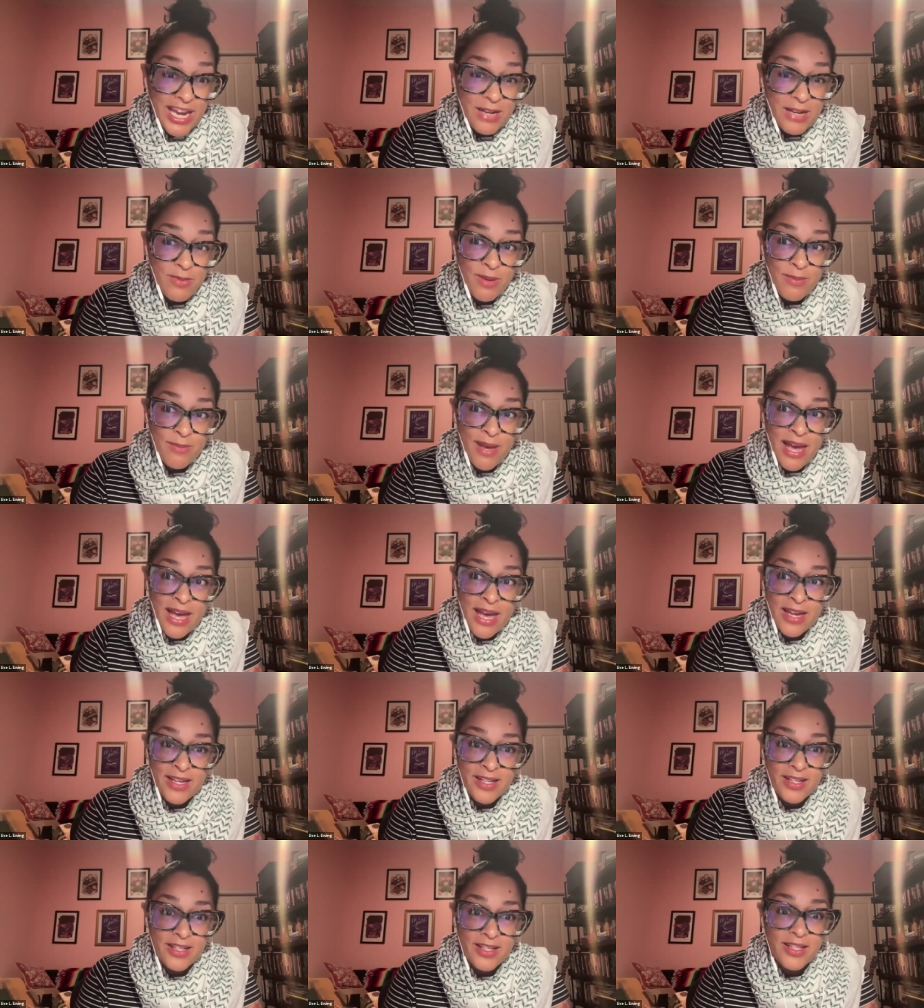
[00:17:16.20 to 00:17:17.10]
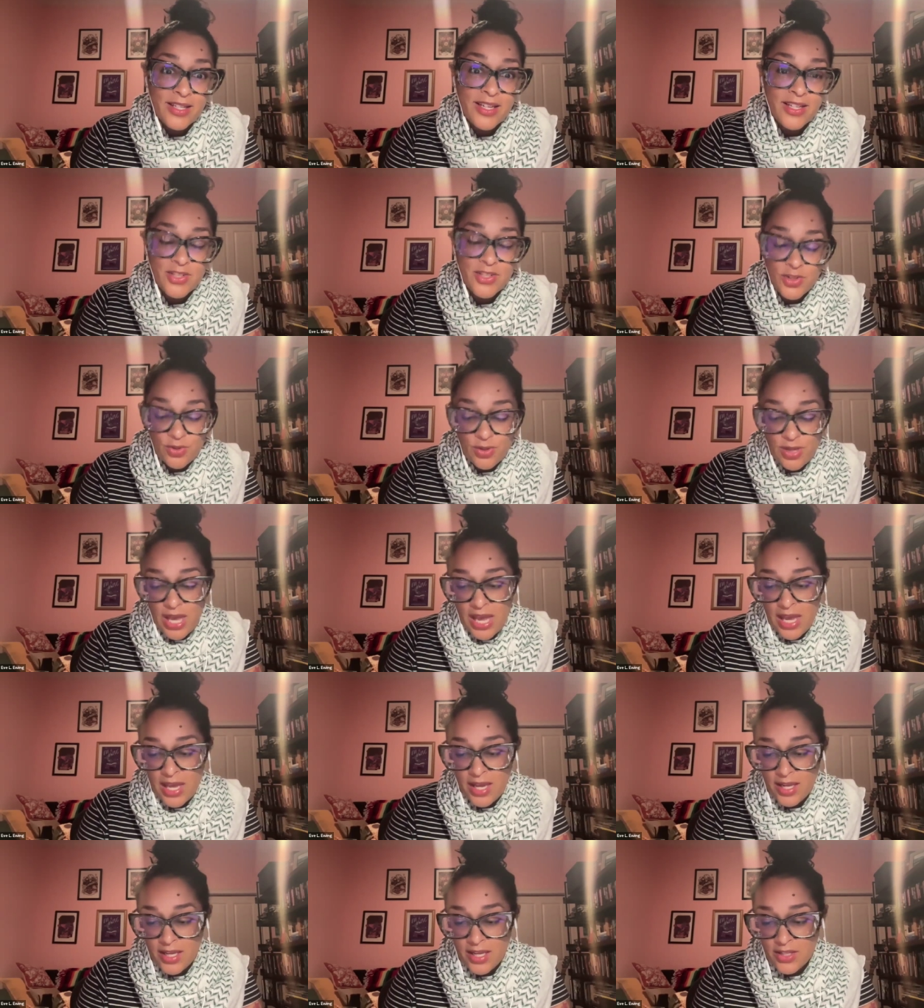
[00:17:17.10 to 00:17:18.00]
It's okay to be mad.
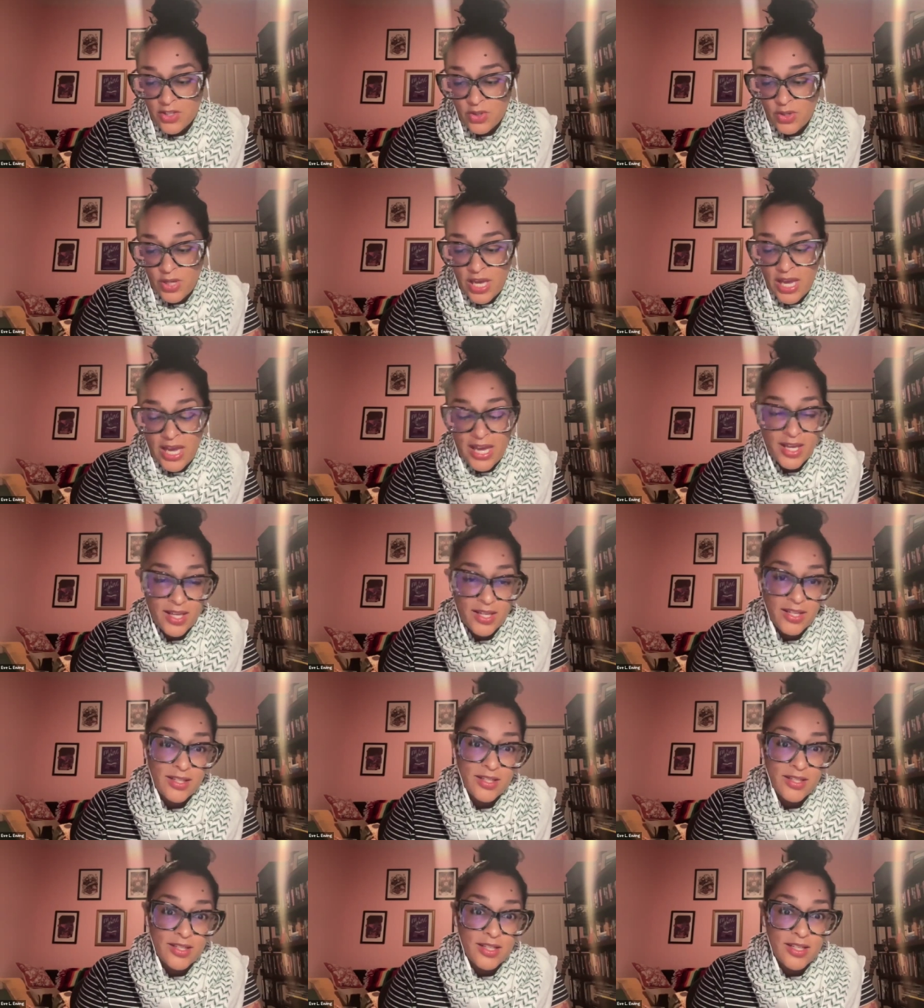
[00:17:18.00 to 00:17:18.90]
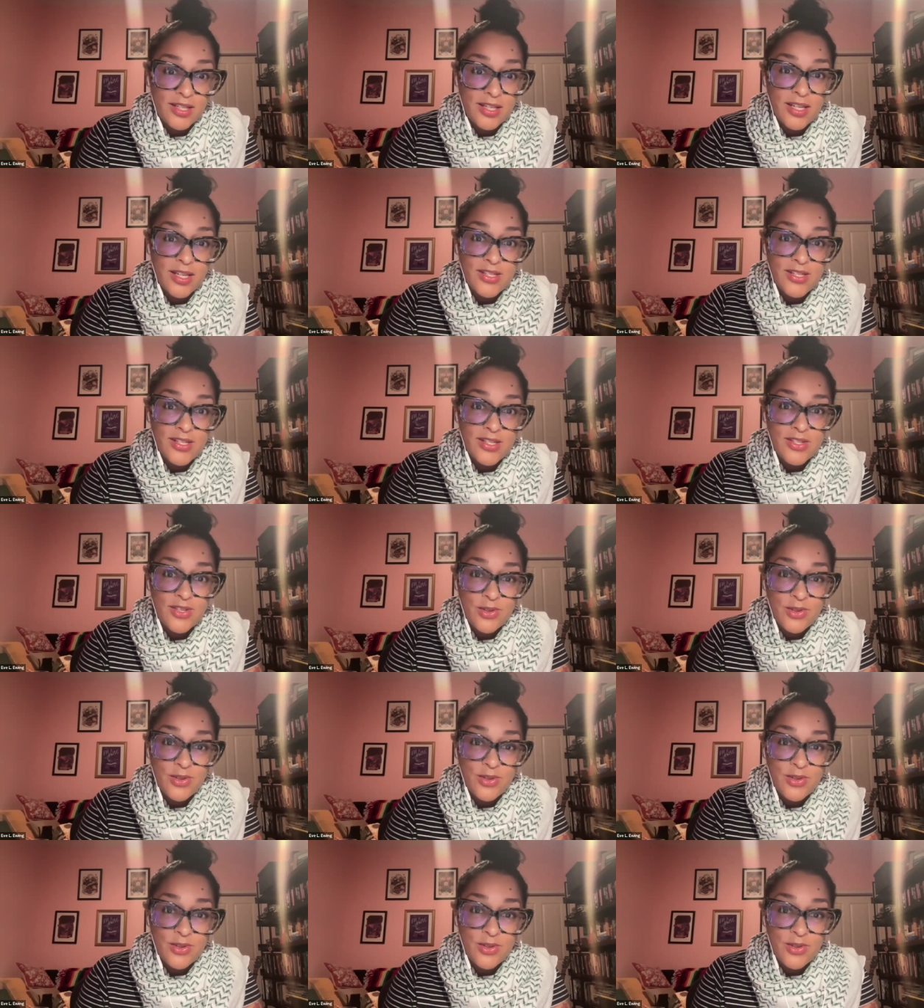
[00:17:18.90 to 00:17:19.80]
It's okay. It's okay. It's
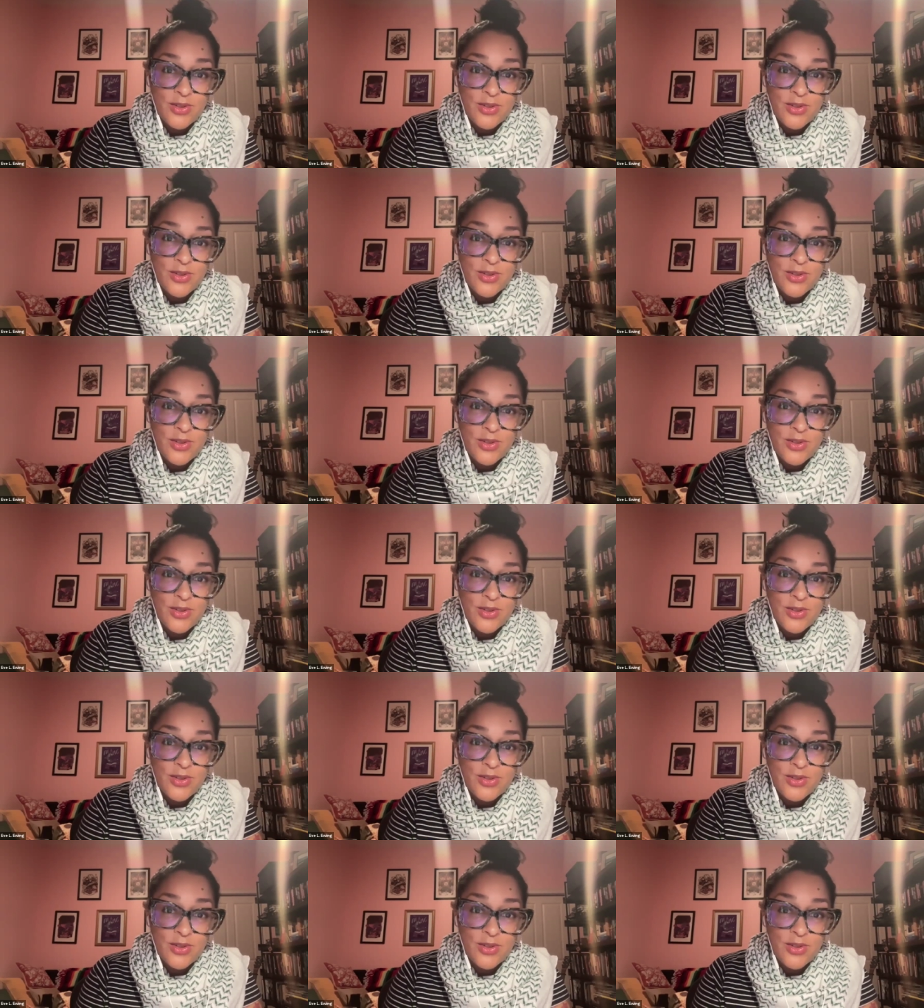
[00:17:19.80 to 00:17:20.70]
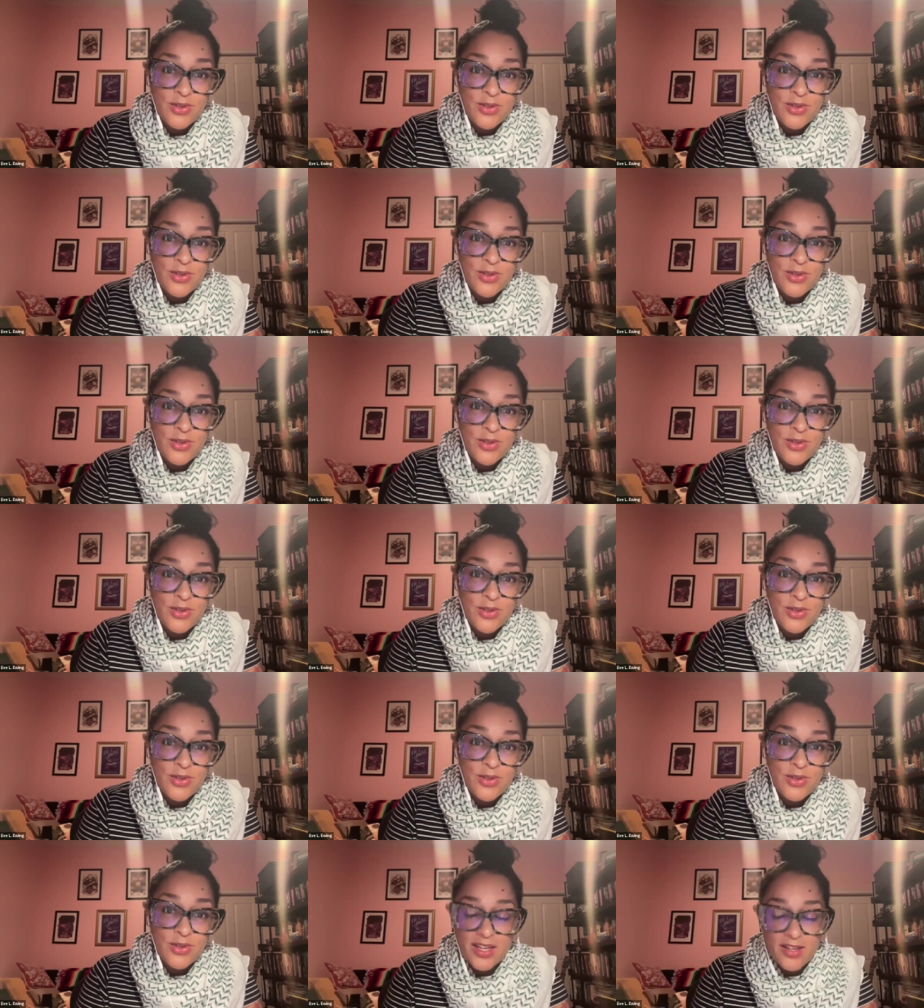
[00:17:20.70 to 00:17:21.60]
okay to be mad. It's
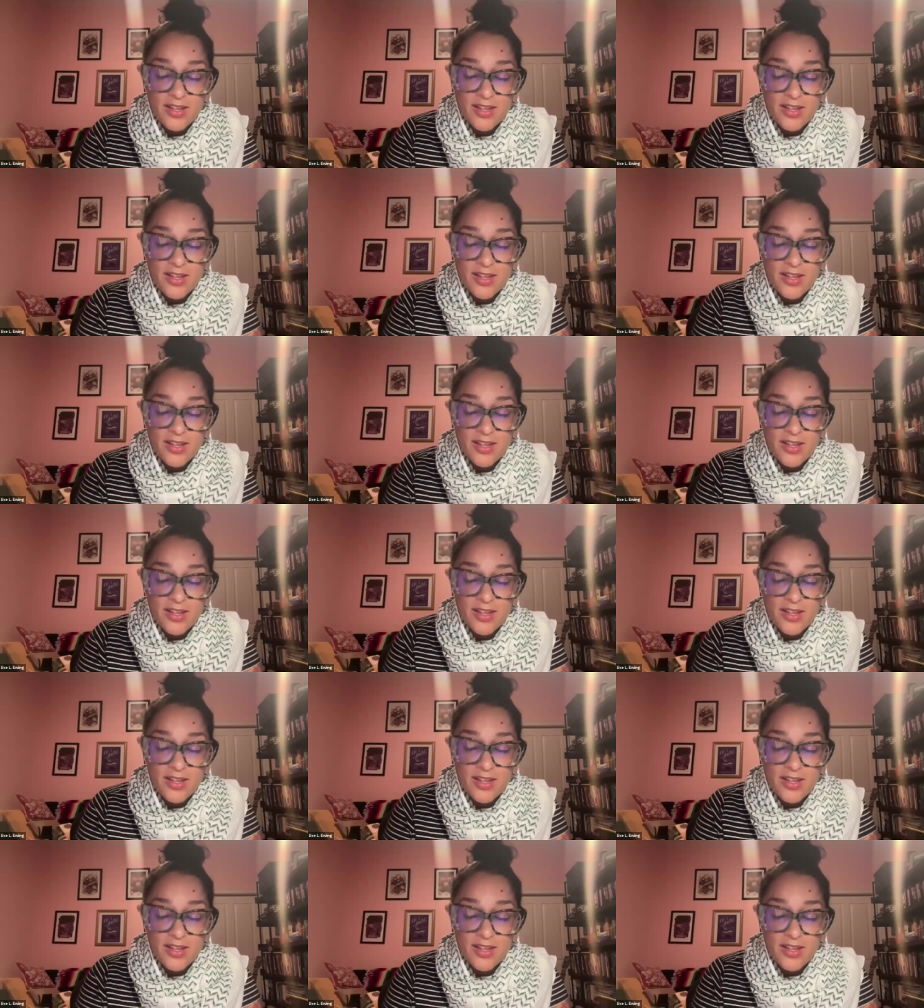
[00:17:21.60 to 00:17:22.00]
okay.